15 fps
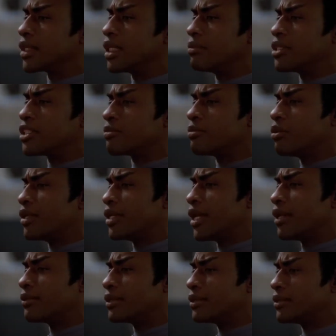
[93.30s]
I must point
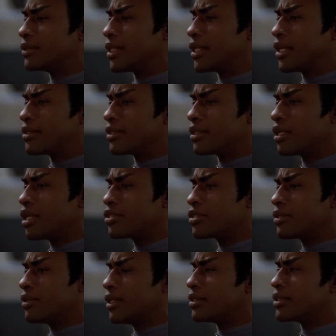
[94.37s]
out that as
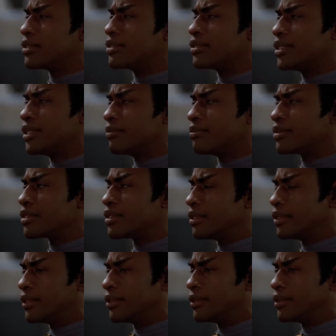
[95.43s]
illogical as it seems,
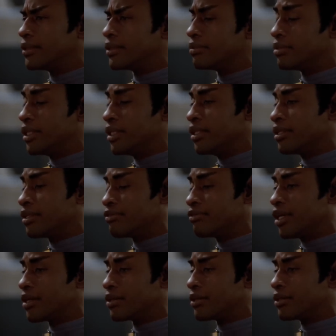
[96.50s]
being a
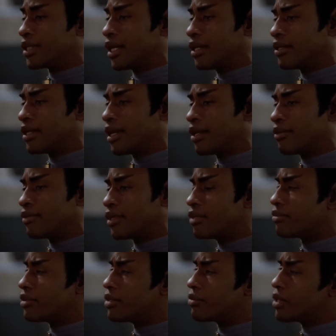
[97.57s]
father can have
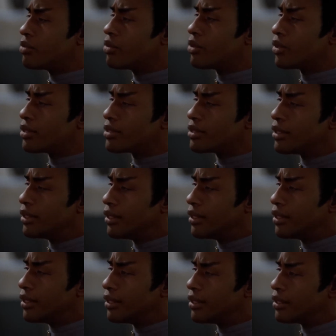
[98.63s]
infinite rewards,
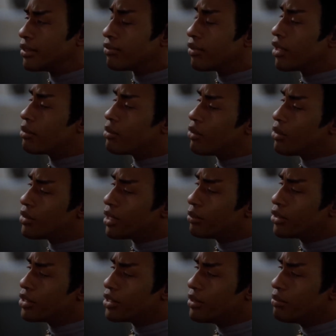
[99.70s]
far more
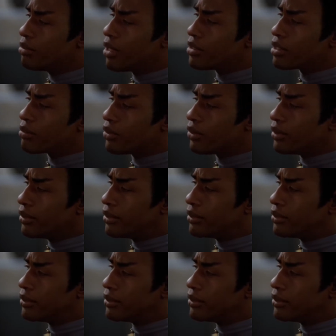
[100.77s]
than would seem possible.